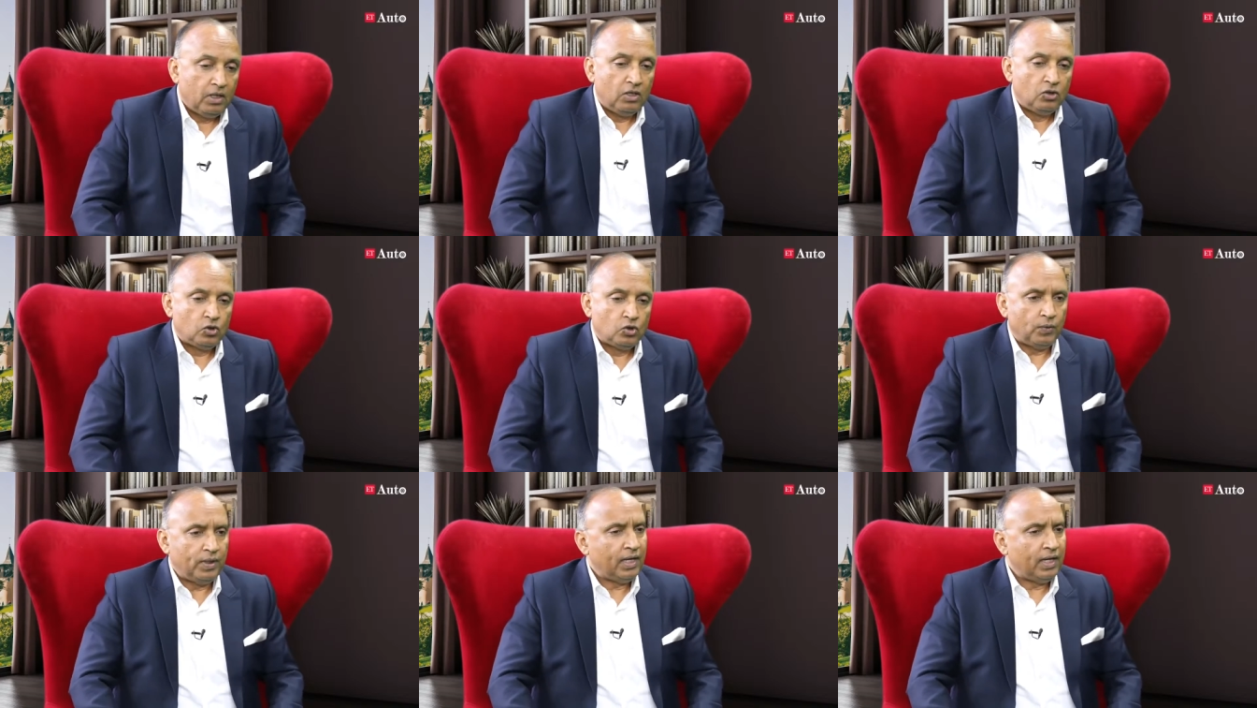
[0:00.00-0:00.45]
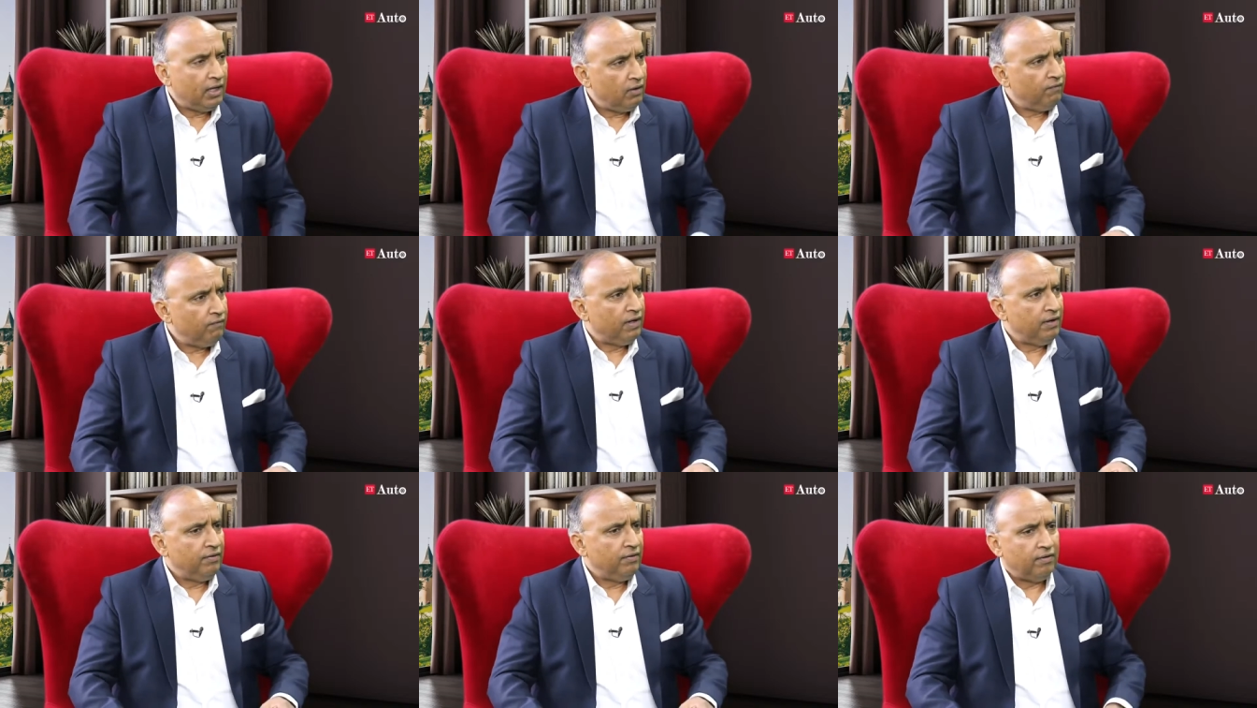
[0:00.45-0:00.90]
So when I
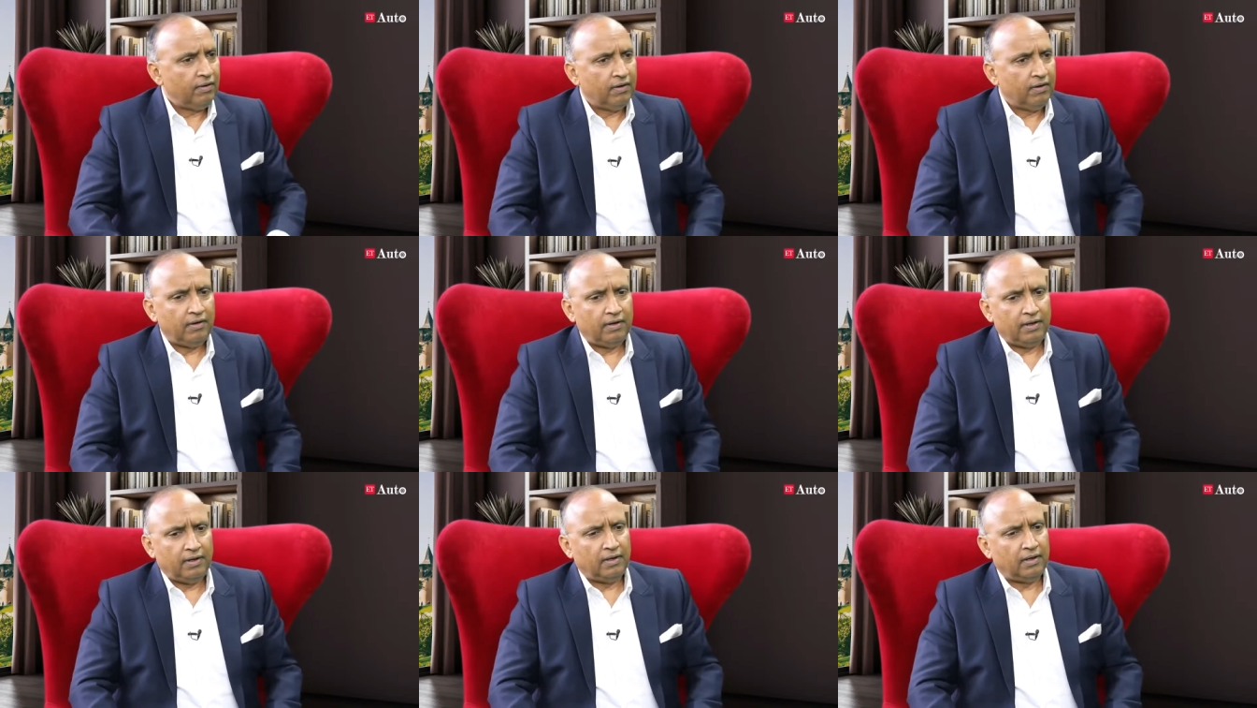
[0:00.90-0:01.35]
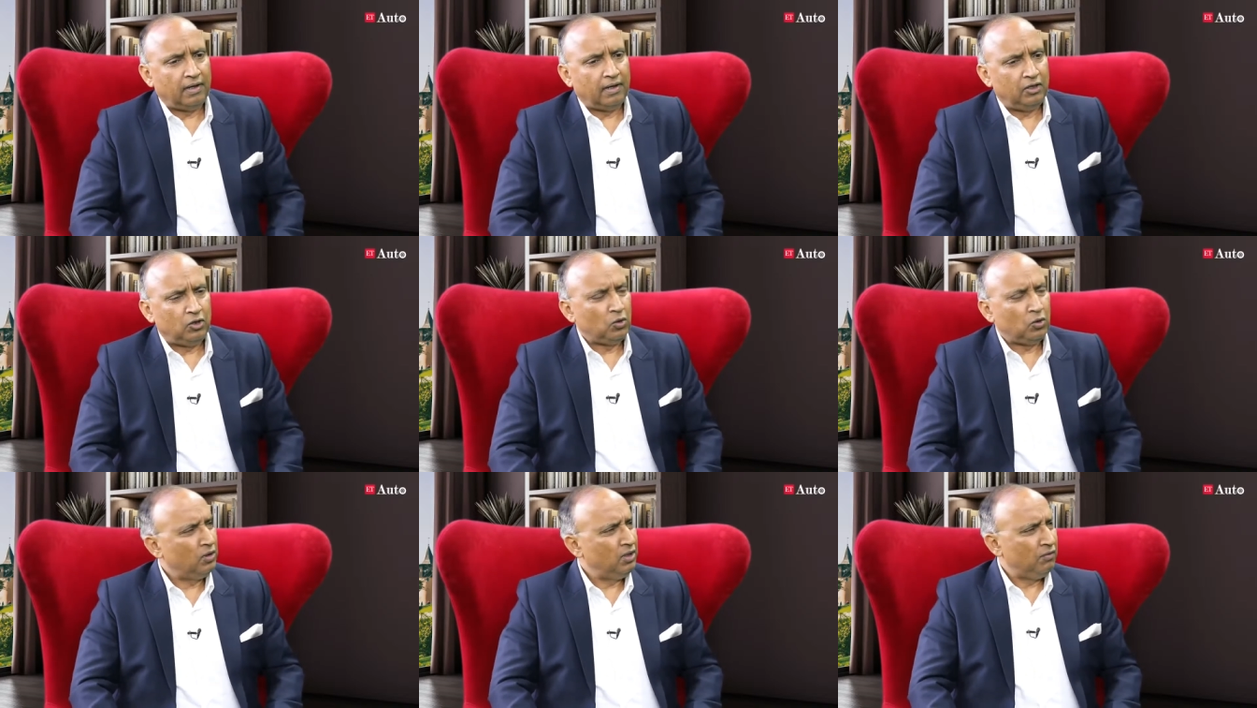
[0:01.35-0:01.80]
went there, and I
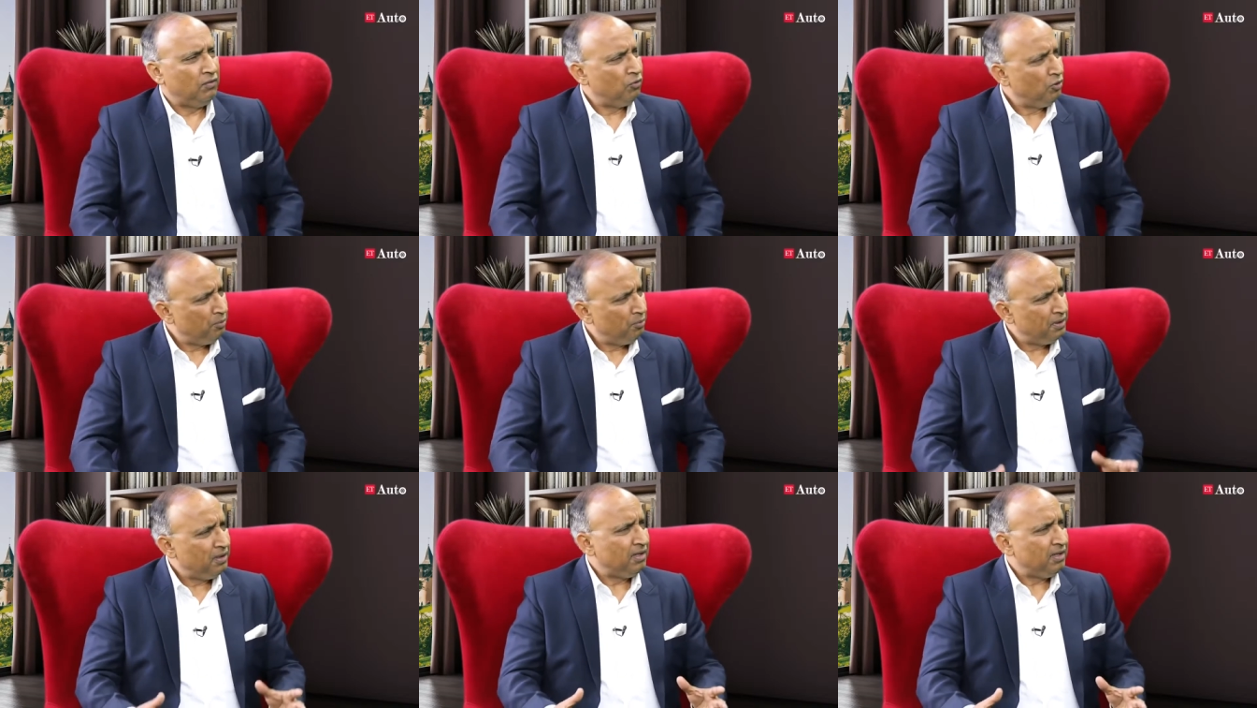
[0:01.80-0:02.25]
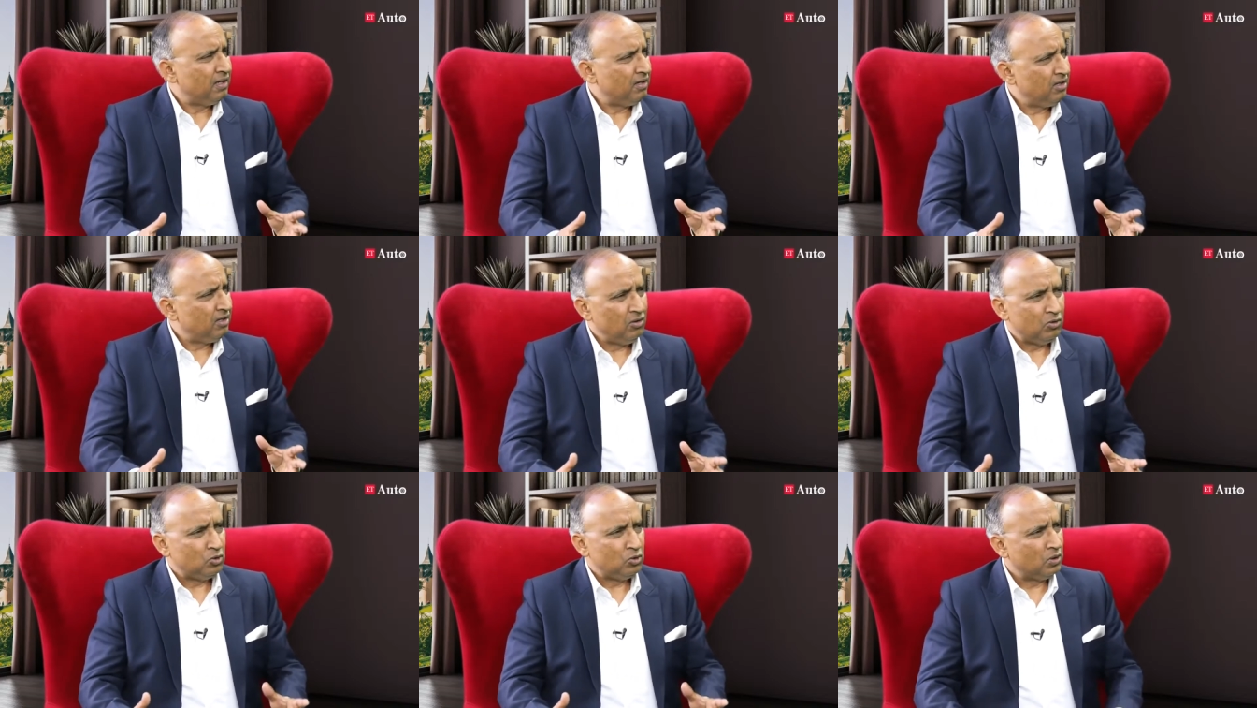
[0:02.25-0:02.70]
thought it would be that
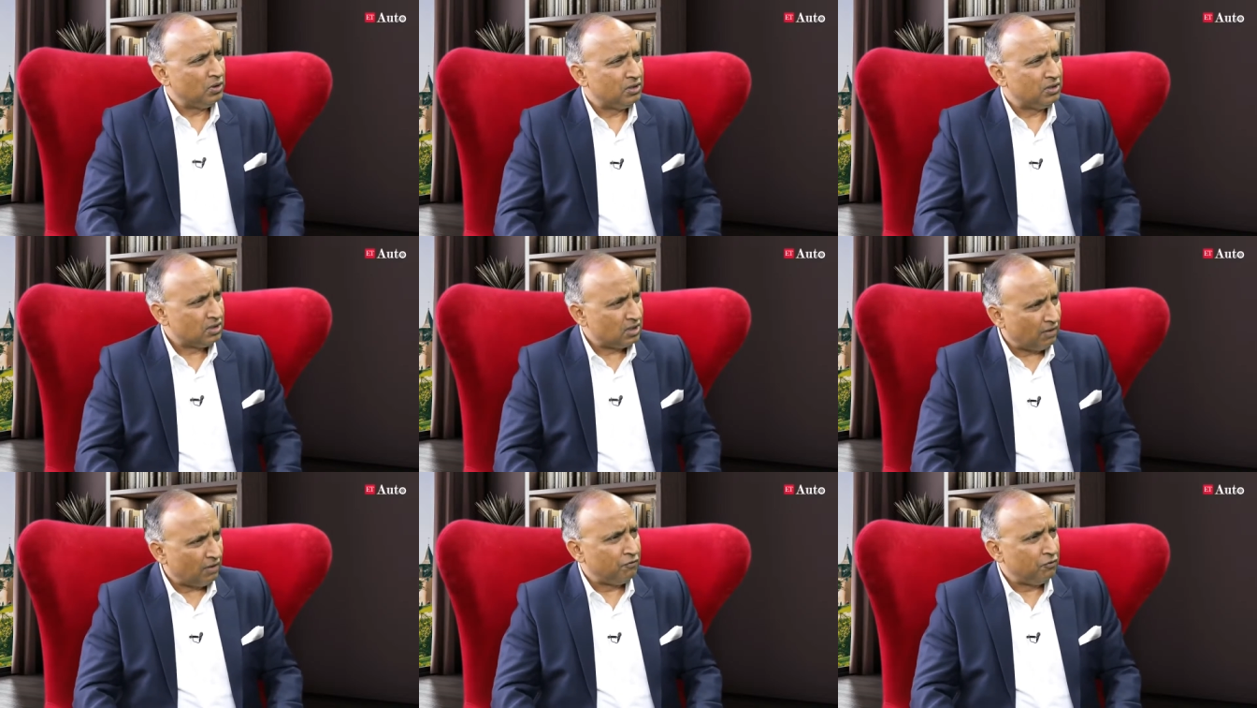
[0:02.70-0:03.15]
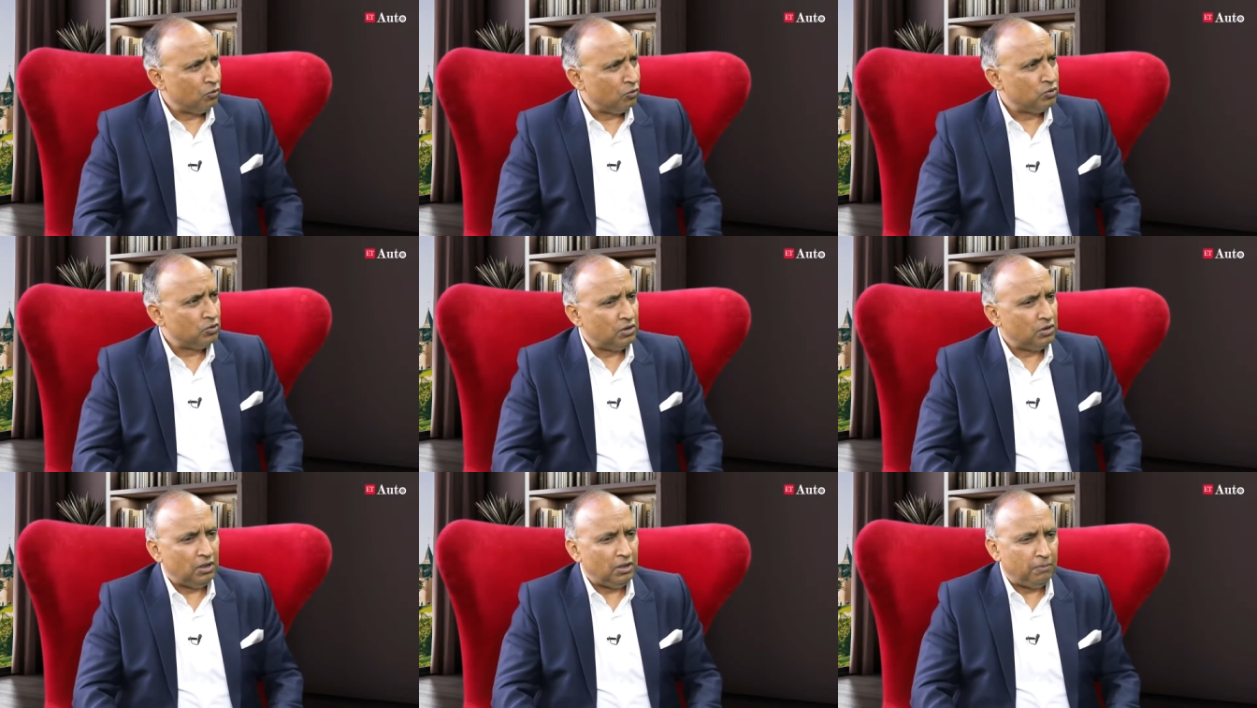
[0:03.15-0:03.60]
usual stuff you
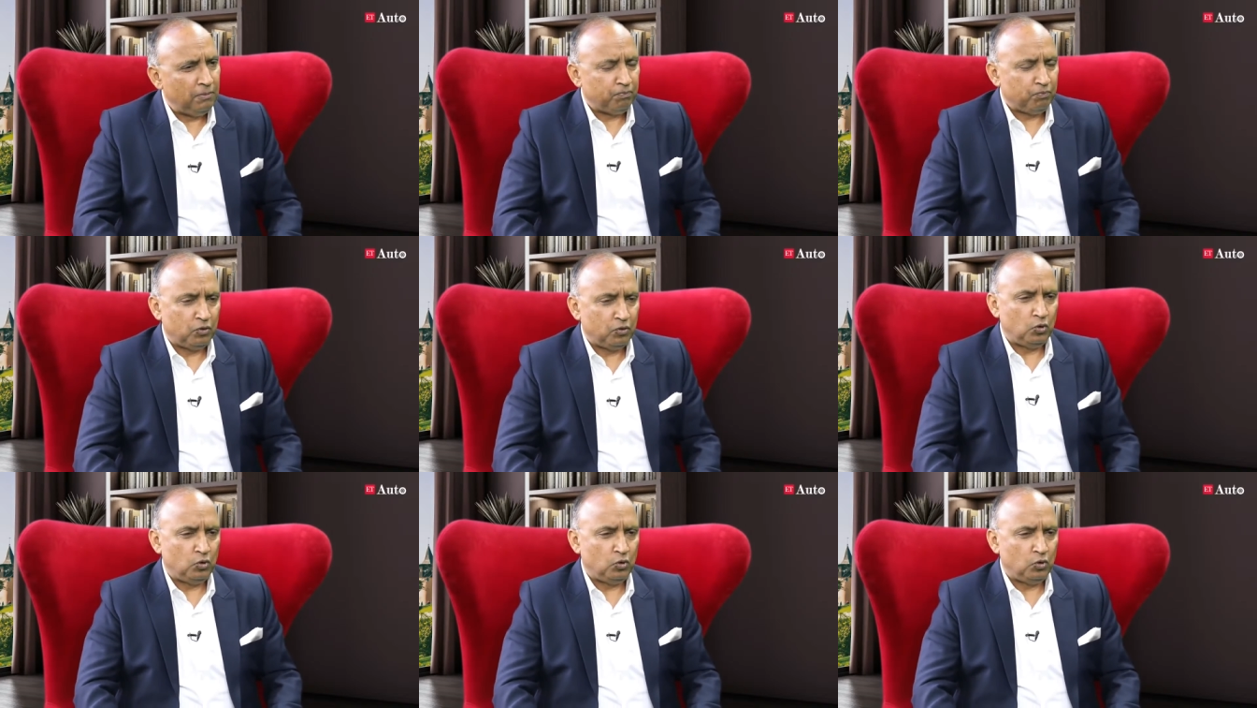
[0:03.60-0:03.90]
see,